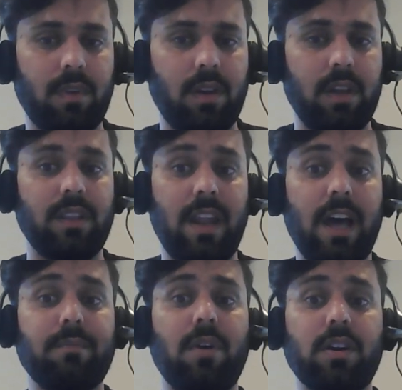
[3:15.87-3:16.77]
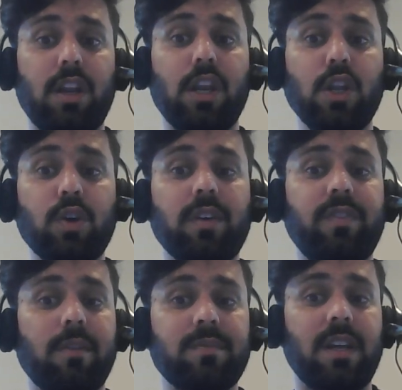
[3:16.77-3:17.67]
And the landmark Luca
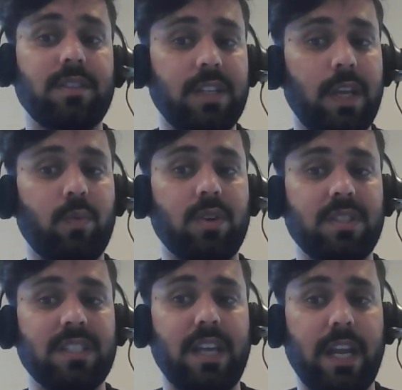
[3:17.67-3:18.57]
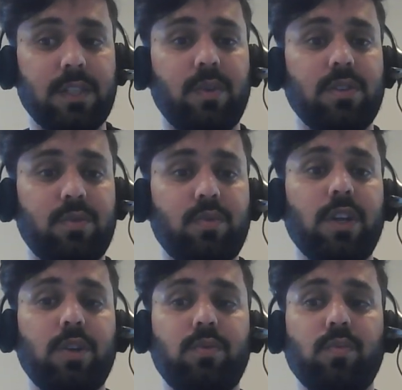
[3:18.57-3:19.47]
Films Ltd versus Ainsworth's
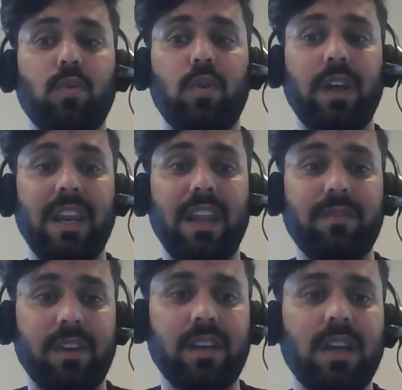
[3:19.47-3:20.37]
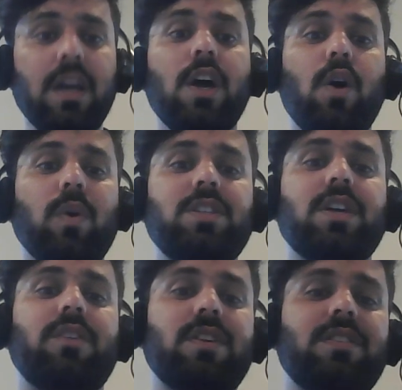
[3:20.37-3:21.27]
2011, which
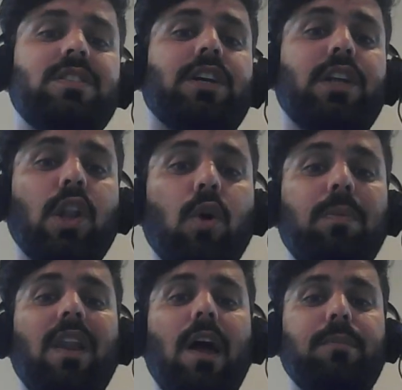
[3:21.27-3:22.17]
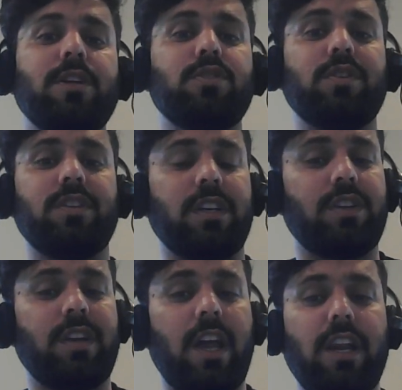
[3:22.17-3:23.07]
addresses the global IP
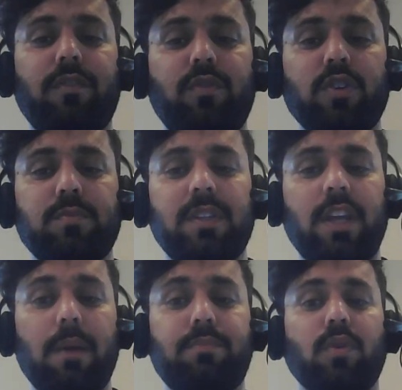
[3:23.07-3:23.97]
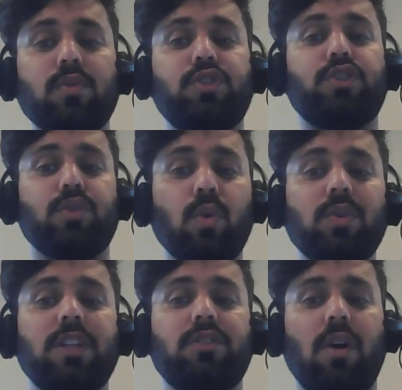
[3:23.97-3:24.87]
jurisdiction and enforcement. The approach
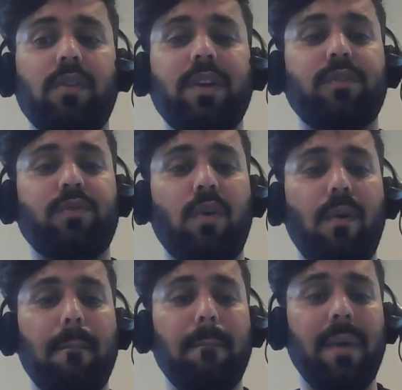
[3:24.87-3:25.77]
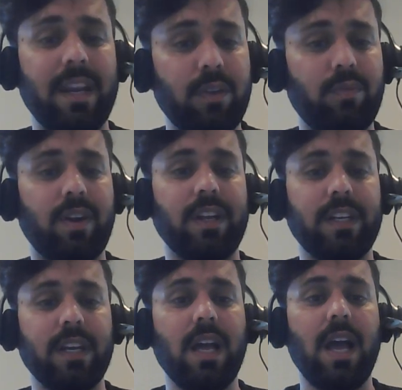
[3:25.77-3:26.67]
showed the tolerant for many
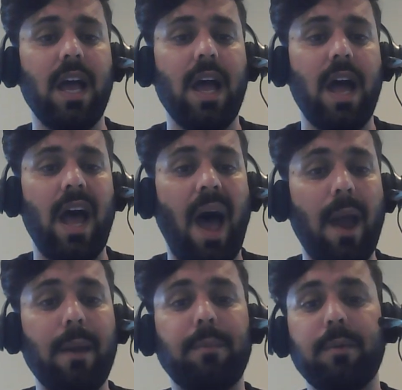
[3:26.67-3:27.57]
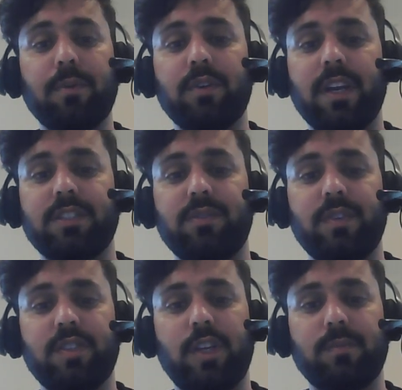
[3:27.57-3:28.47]
varied IP protection
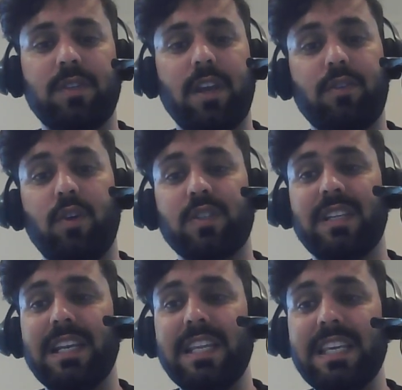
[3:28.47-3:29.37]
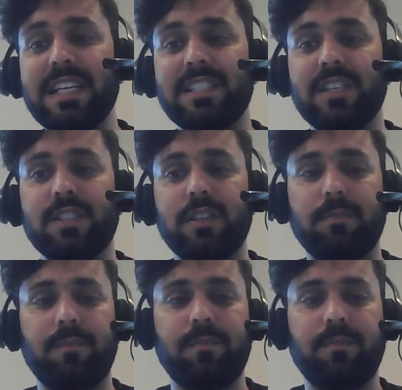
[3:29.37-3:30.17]
regimes across legal system.